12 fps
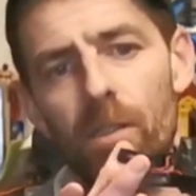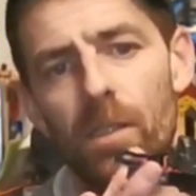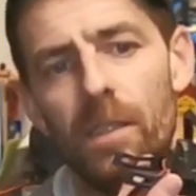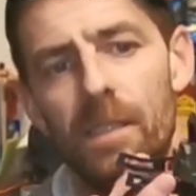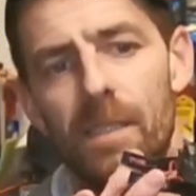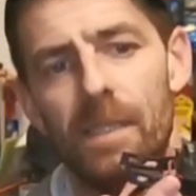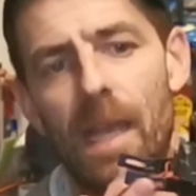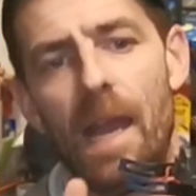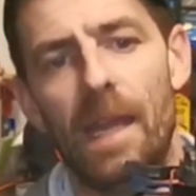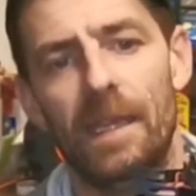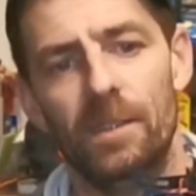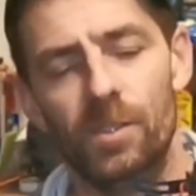of the
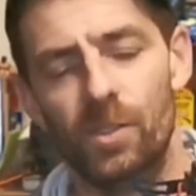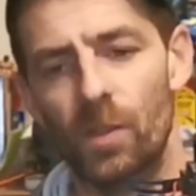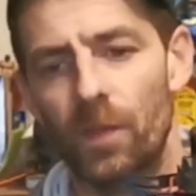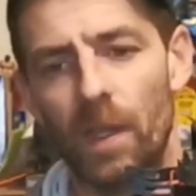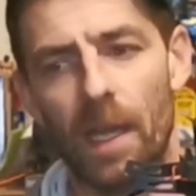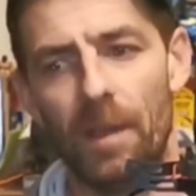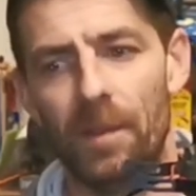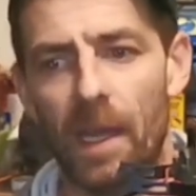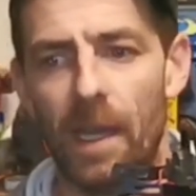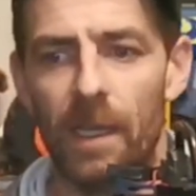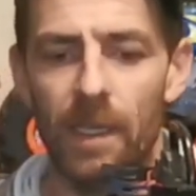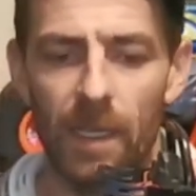design and stuff like
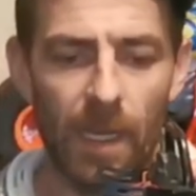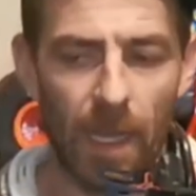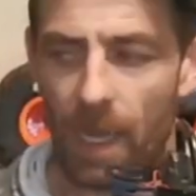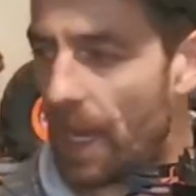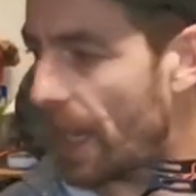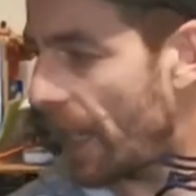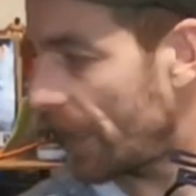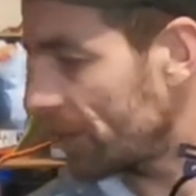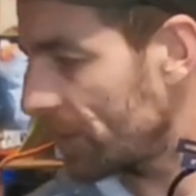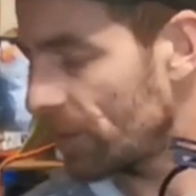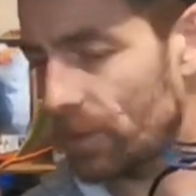that, and